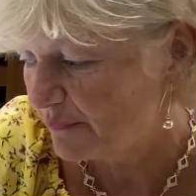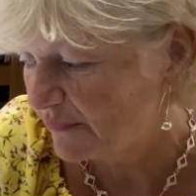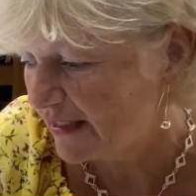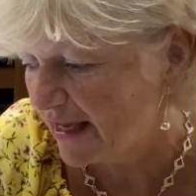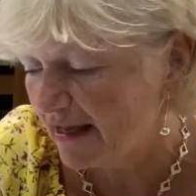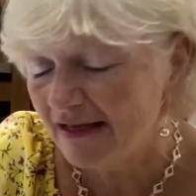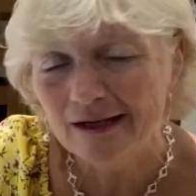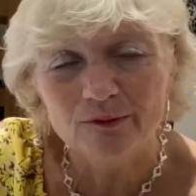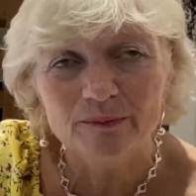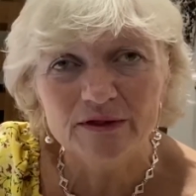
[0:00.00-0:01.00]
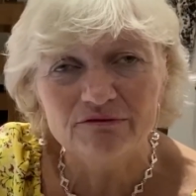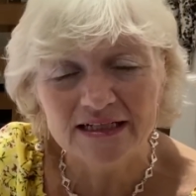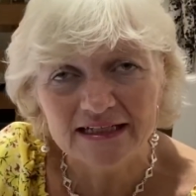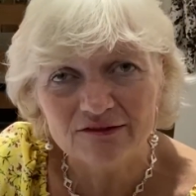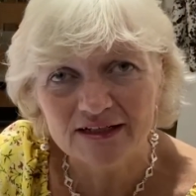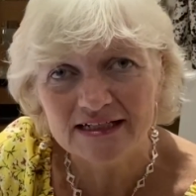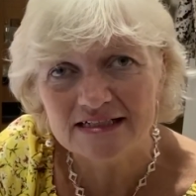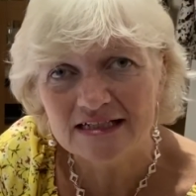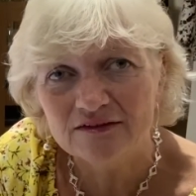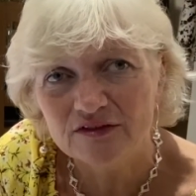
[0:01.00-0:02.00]
yeah, it would be really
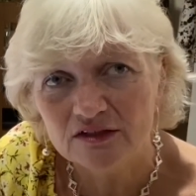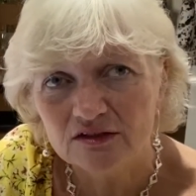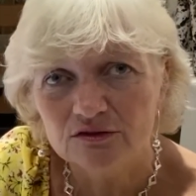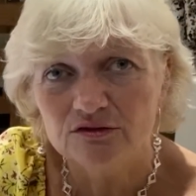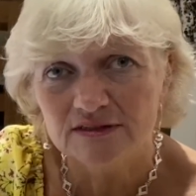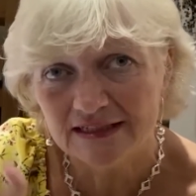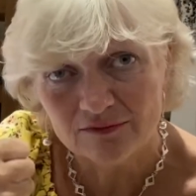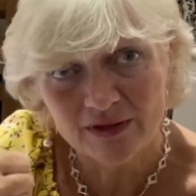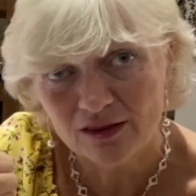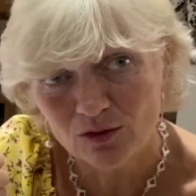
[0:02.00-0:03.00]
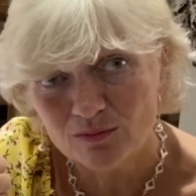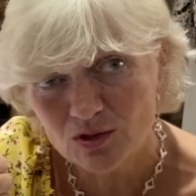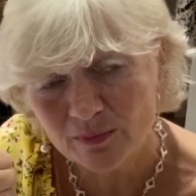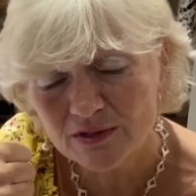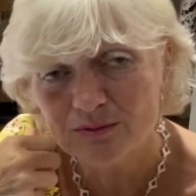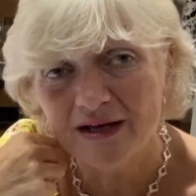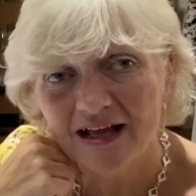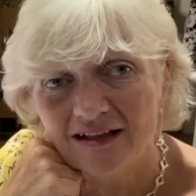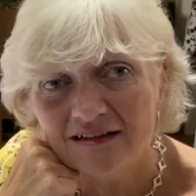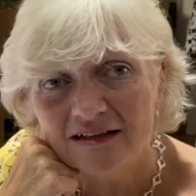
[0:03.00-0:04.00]
great if you could give me a thumbs up as
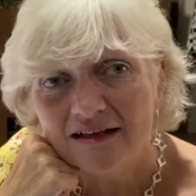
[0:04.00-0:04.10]
well.